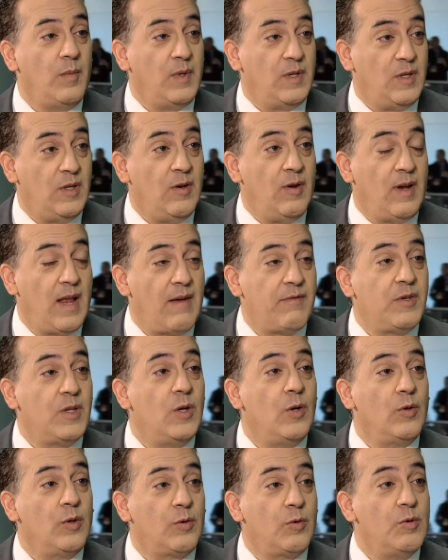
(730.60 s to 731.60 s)
You'd have to
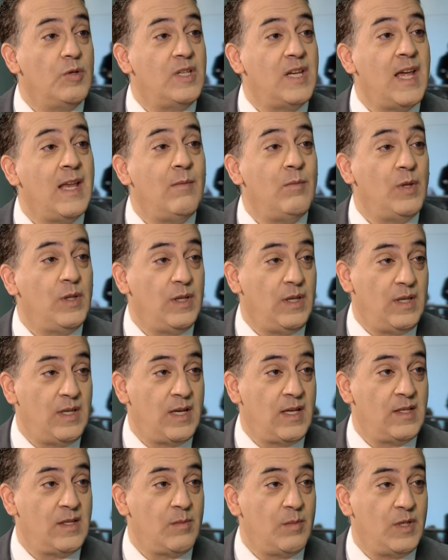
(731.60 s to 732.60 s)
go through 10 million
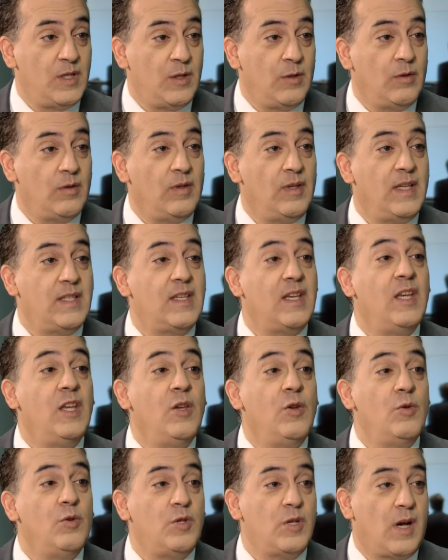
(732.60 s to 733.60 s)
tons of material. That's a
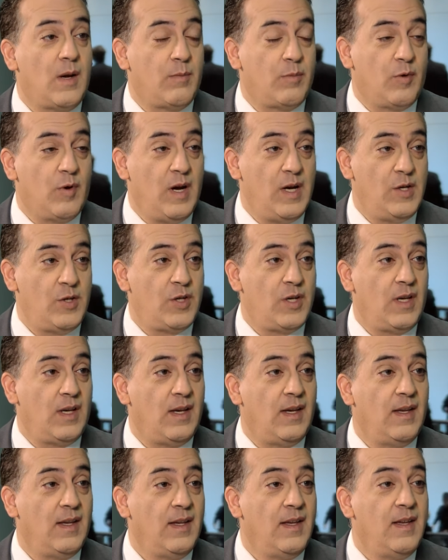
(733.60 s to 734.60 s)
huge operation.
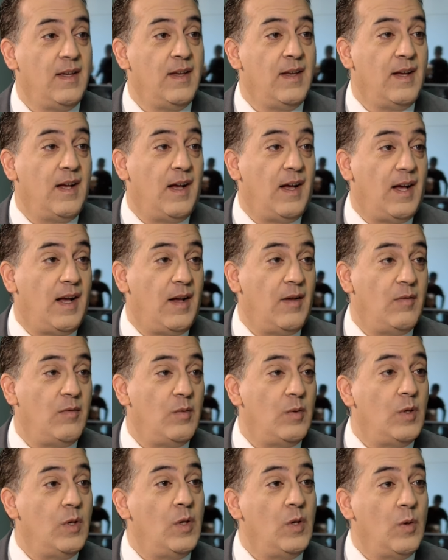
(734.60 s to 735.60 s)

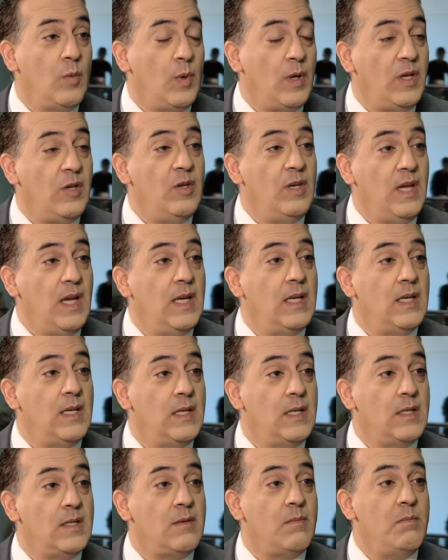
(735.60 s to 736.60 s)
What you need
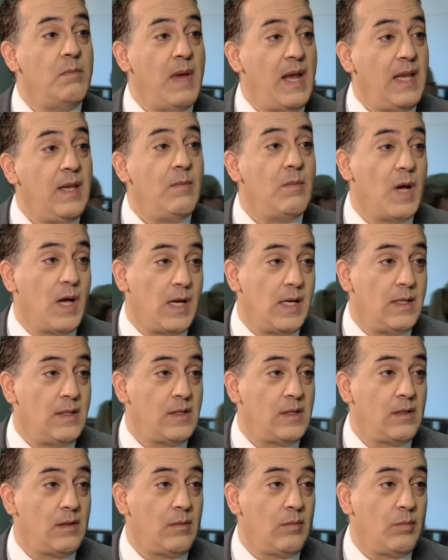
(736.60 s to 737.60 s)
is many
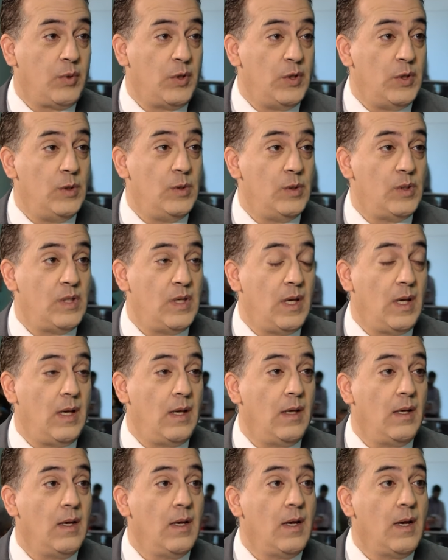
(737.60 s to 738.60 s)
mines producing
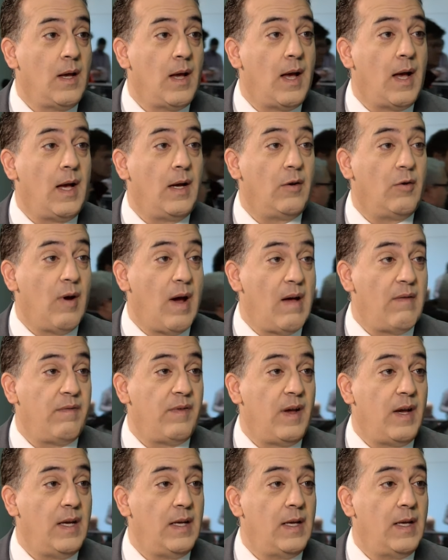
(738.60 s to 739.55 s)
graphite,